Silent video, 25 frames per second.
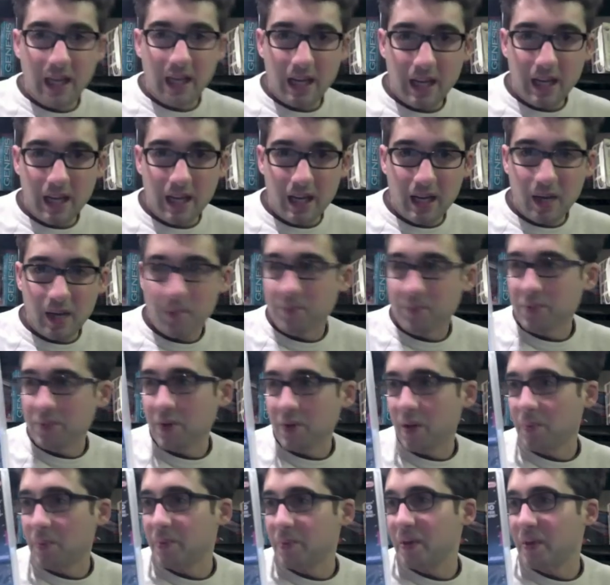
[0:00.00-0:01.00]

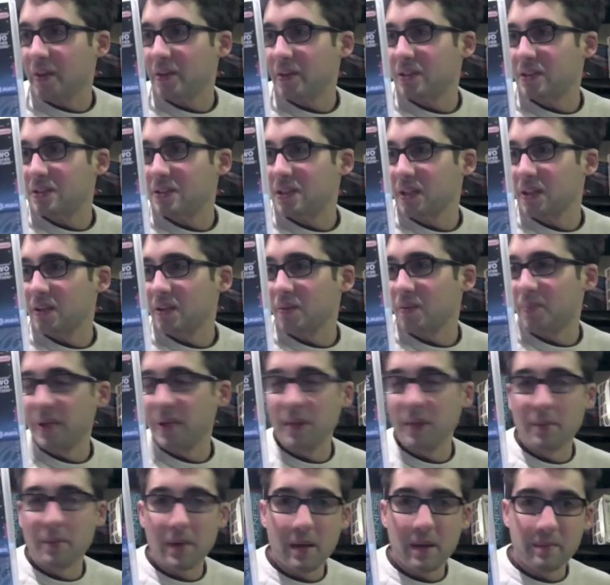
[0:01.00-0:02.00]
Brawl Brothers, a little beat
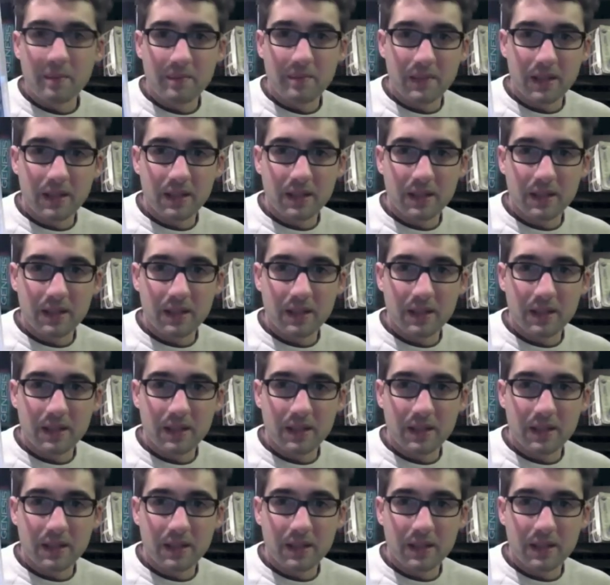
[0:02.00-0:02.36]
'em up.